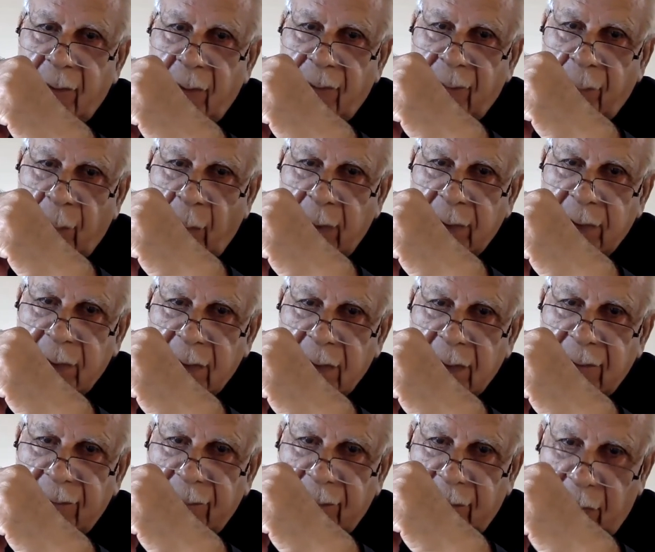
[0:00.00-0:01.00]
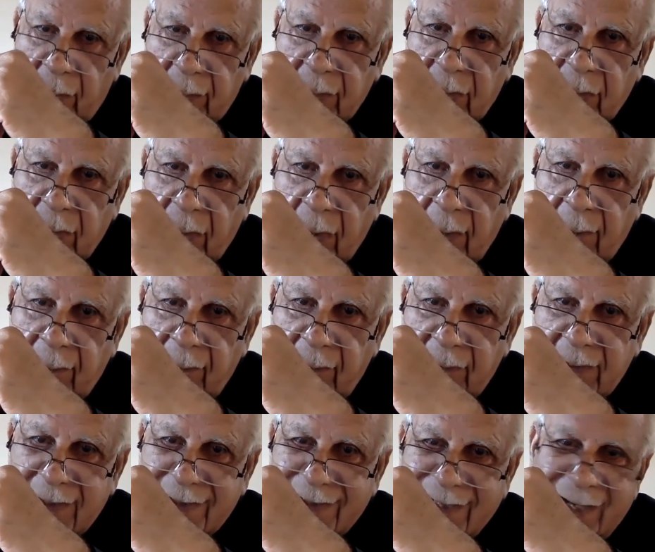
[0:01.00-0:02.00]
of water column,
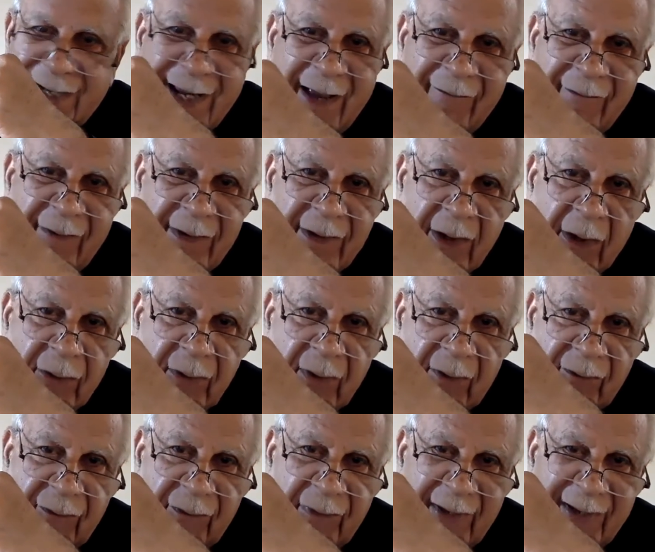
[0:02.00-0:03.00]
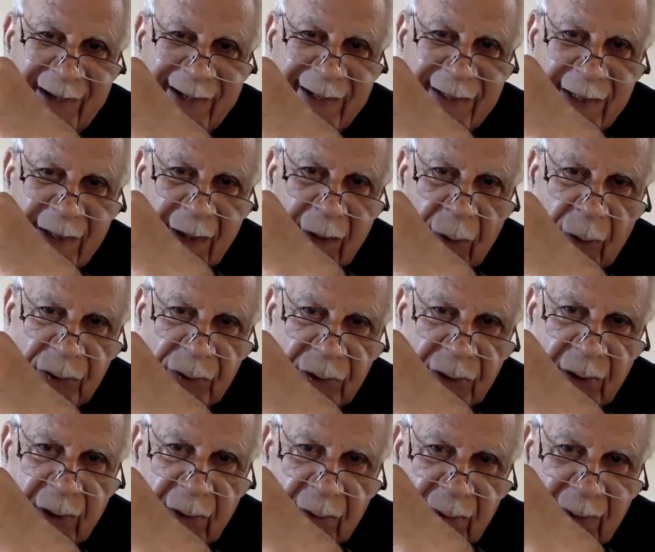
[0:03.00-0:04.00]
which is 11,000 feet in the
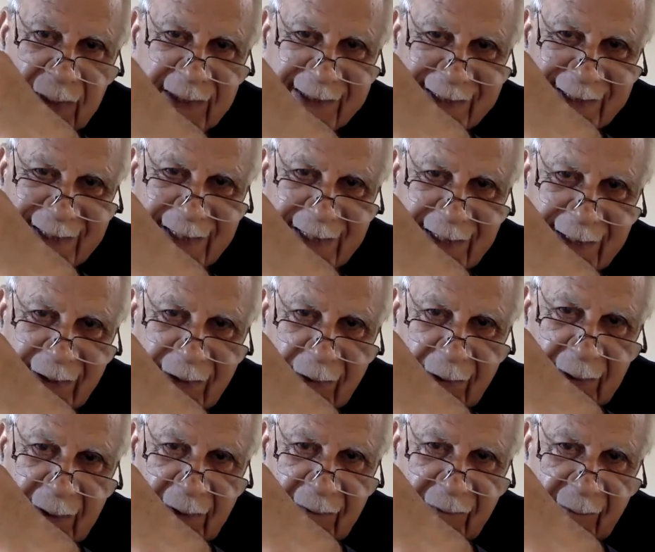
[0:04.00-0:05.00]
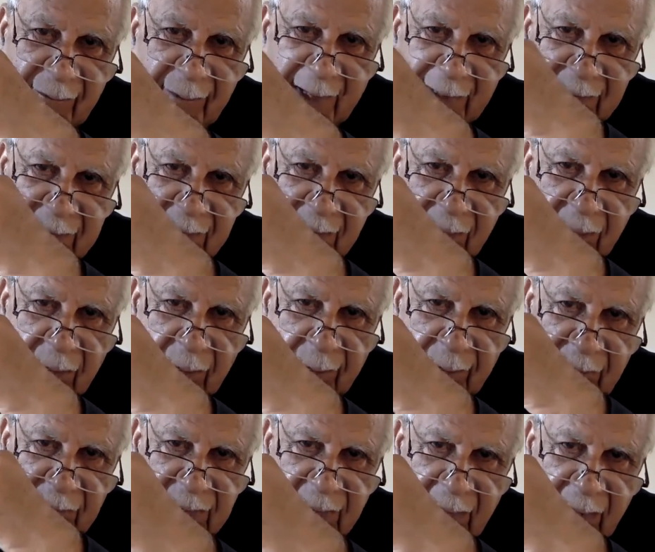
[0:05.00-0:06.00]
ocean of the sea, or Gulf of Mexico,
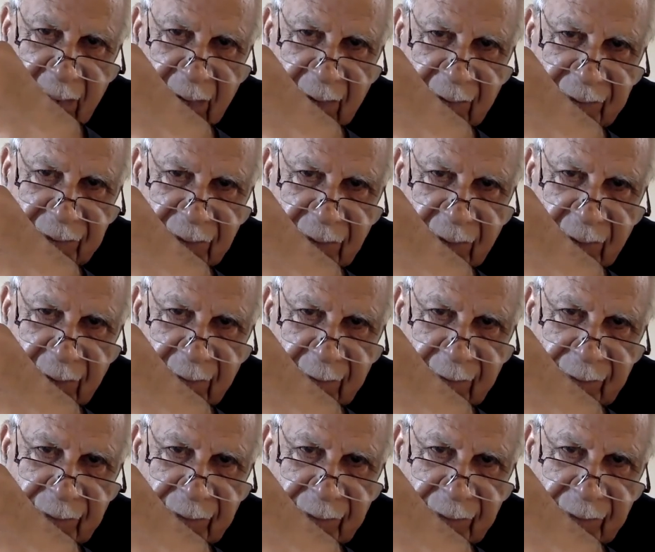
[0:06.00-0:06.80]
Brazil offshore.